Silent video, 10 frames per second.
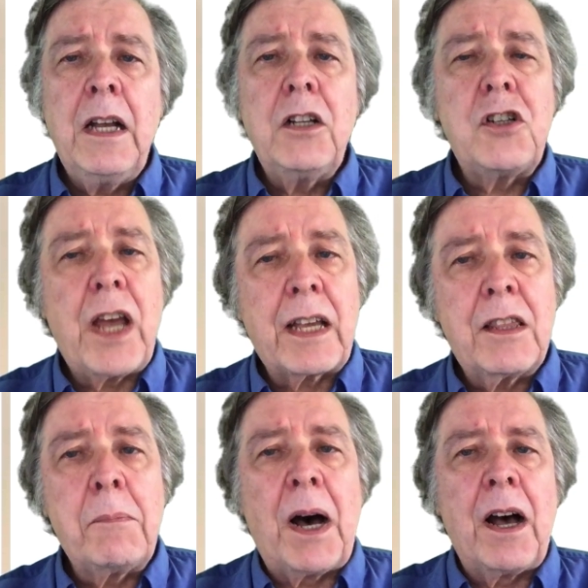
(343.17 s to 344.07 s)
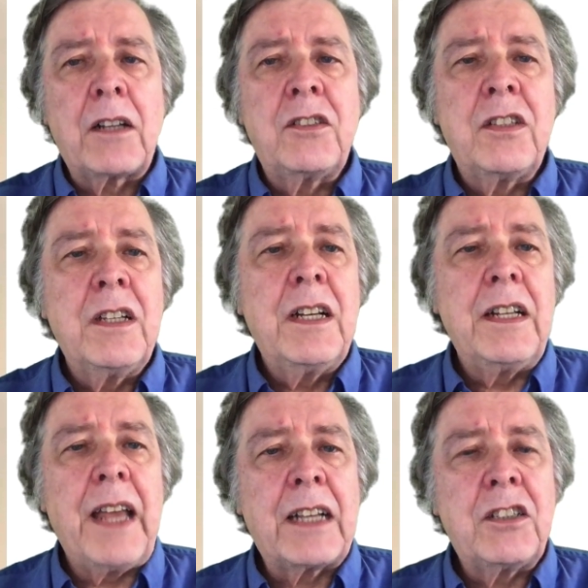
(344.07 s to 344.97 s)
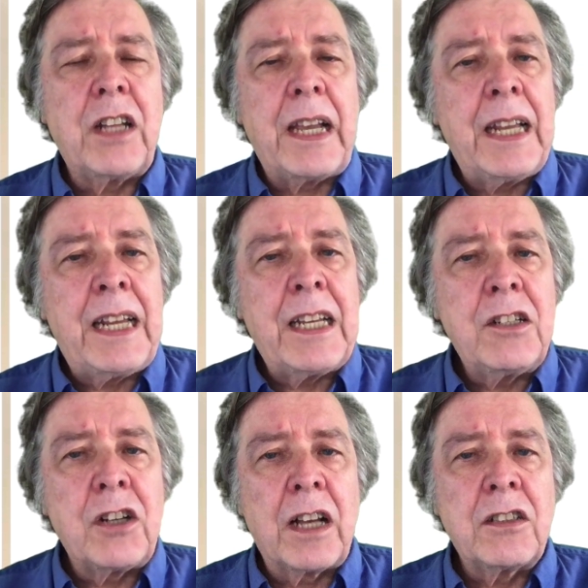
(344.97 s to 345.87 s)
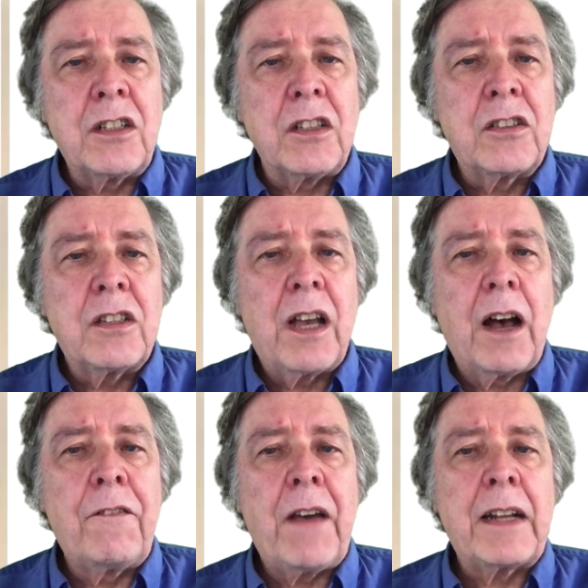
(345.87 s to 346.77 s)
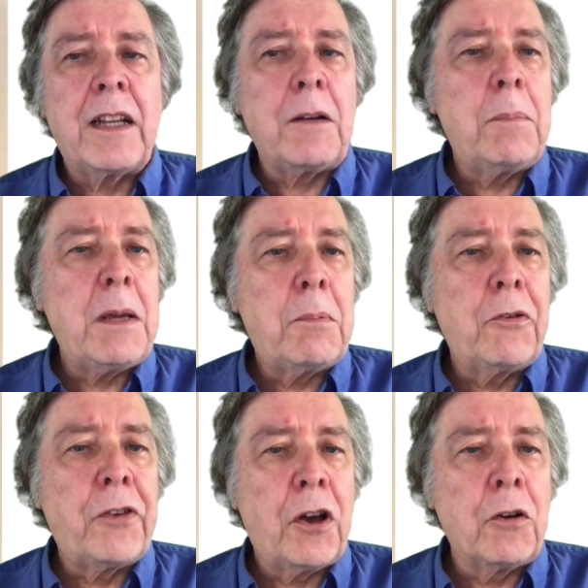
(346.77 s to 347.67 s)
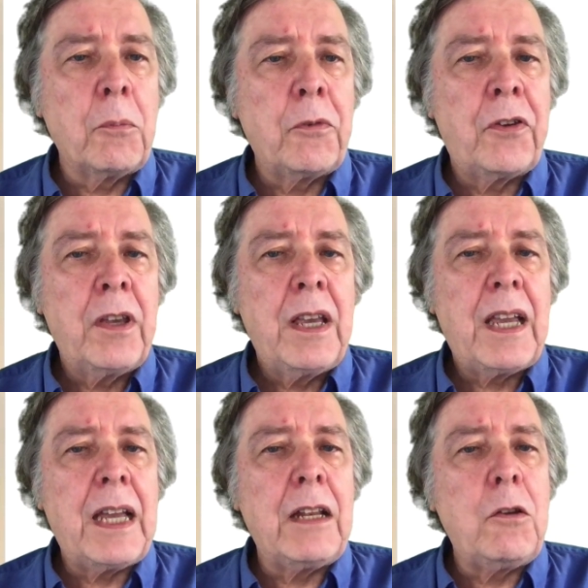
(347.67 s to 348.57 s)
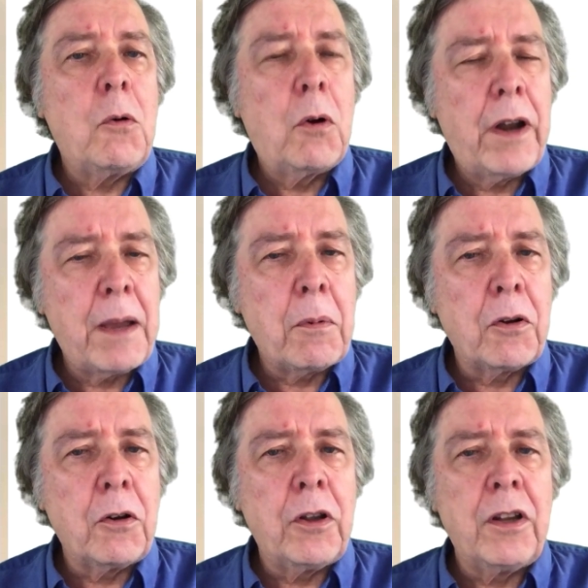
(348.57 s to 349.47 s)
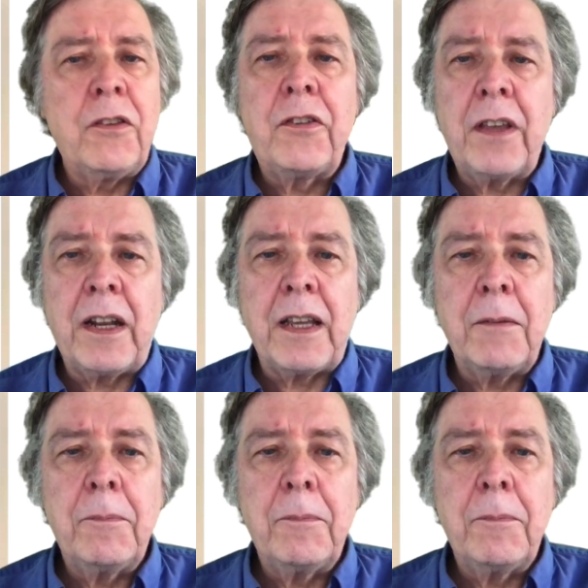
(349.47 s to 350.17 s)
Check the box next to any injustice affecting people's homes in your neighborhood and city.